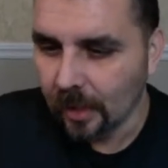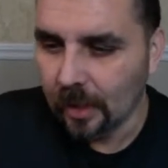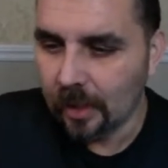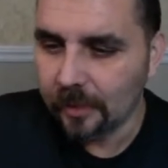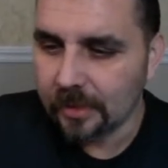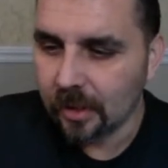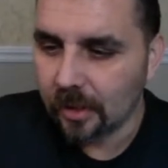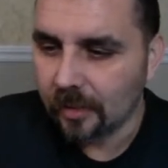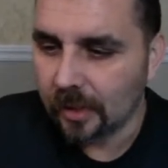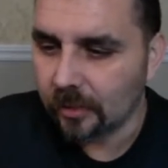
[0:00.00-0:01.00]
Let me tell
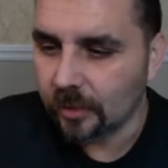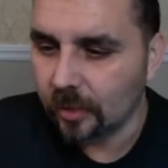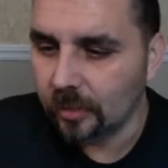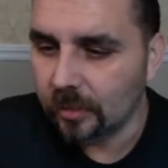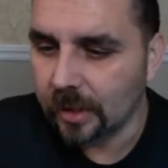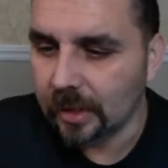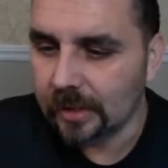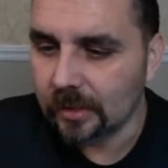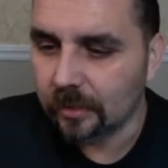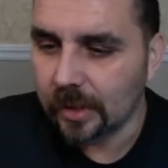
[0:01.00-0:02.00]
you, Vato, no one
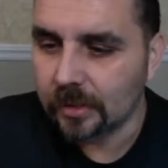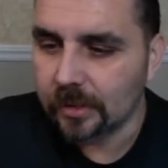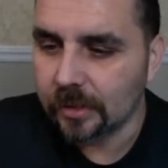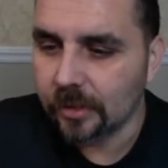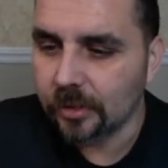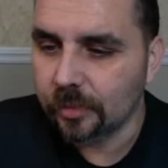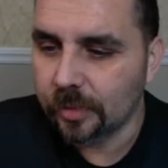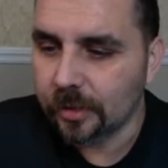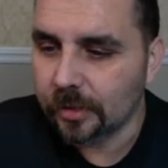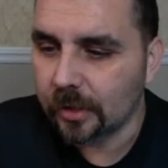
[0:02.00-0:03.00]
has the right to judge you
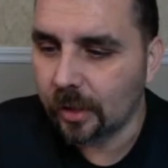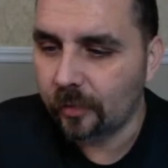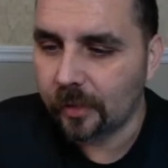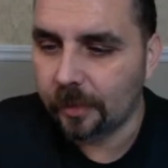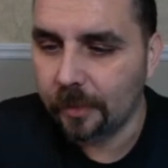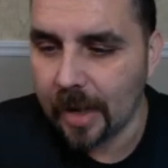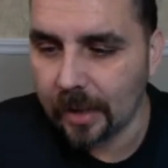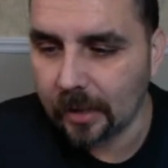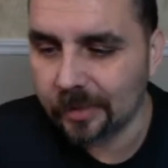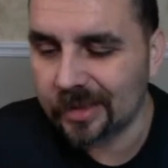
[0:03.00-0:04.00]
but yourself and the
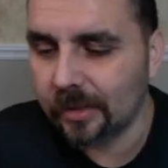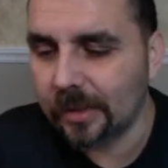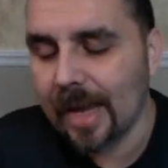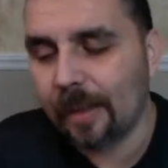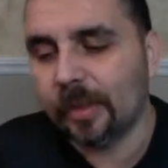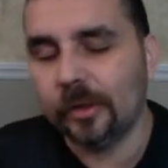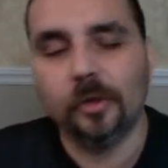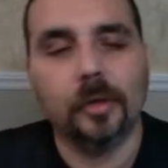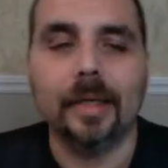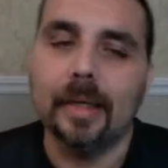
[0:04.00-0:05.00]
man upstairs. Yeah, but
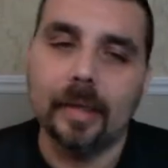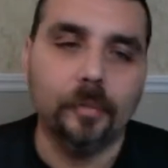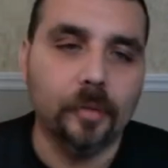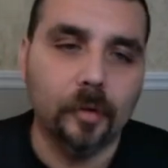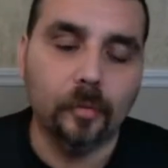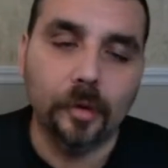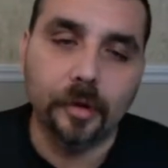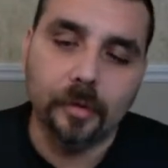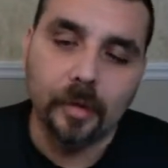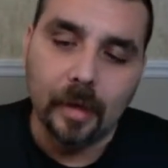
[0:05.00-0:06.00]
again,
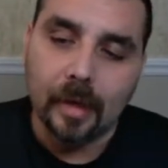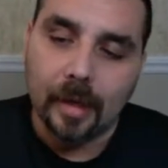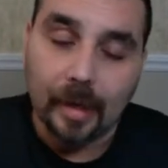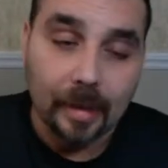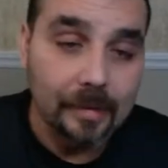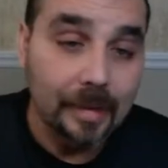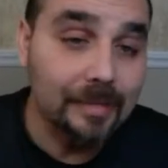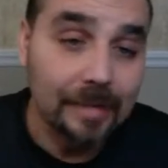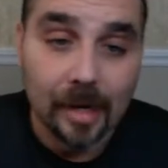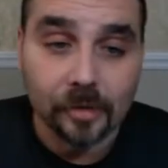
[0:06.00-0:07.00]
bro, that
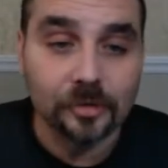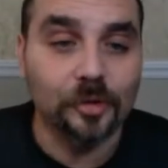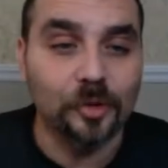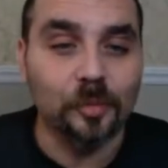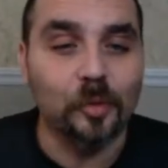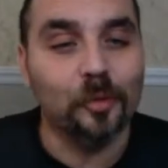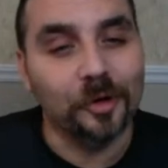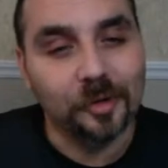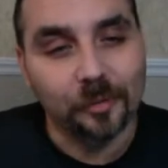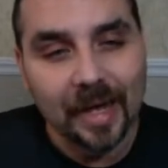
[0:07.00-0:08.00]
sounds good, but
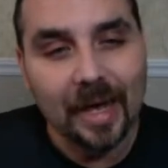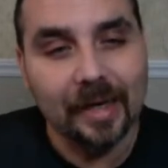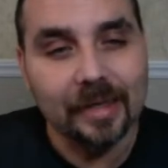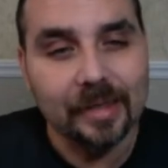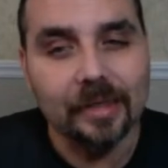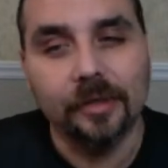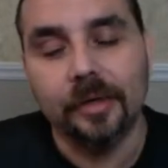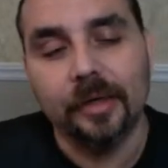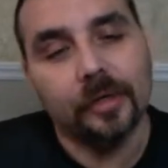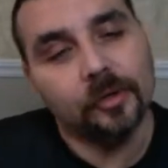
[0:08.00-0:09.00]
we're in reality here,
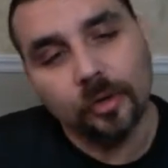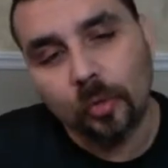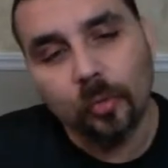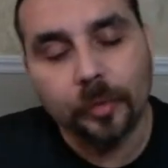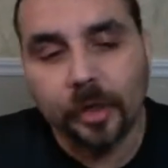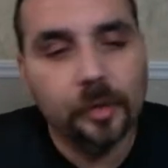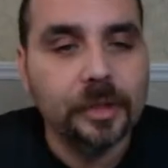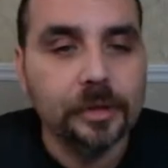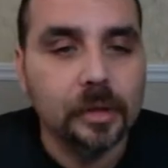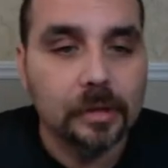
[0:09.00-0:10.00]
and we're gonna
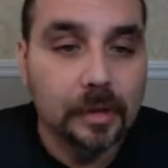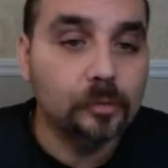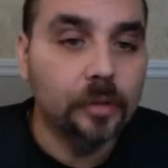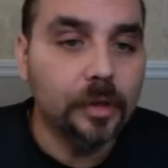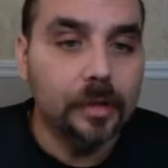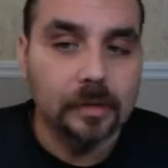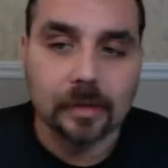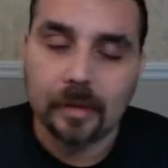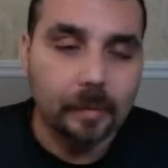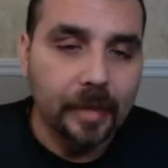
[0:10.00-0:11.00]
be judged. It is what it is.
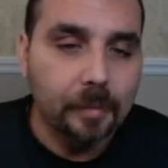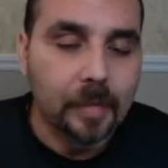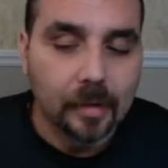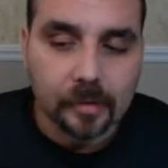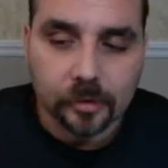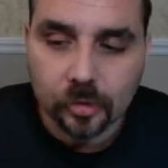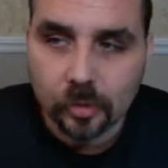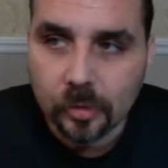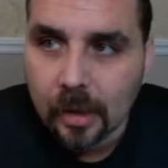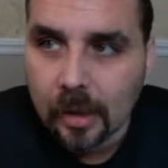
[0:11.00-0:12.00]
I'm not. There's
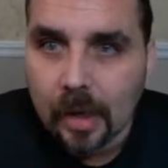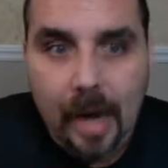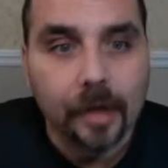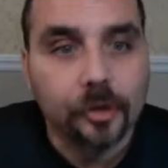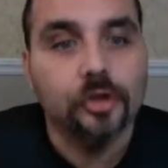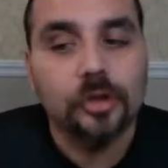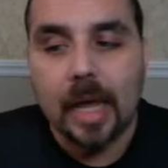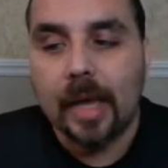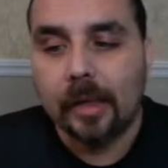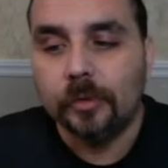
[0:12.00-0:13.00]
no. I
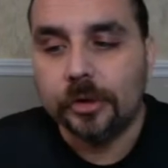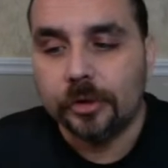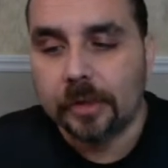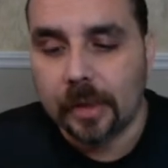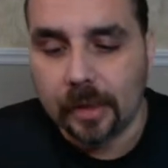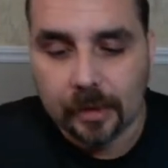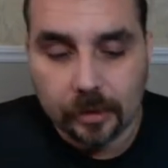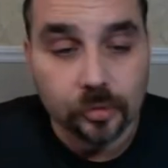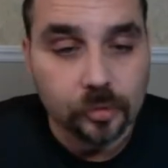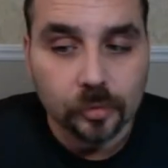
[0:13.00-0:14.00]
understand what you're saying. I
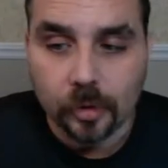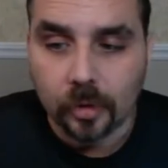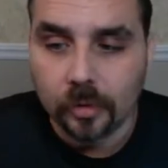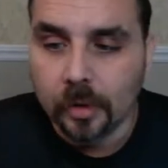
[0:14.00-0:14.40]
do, bro,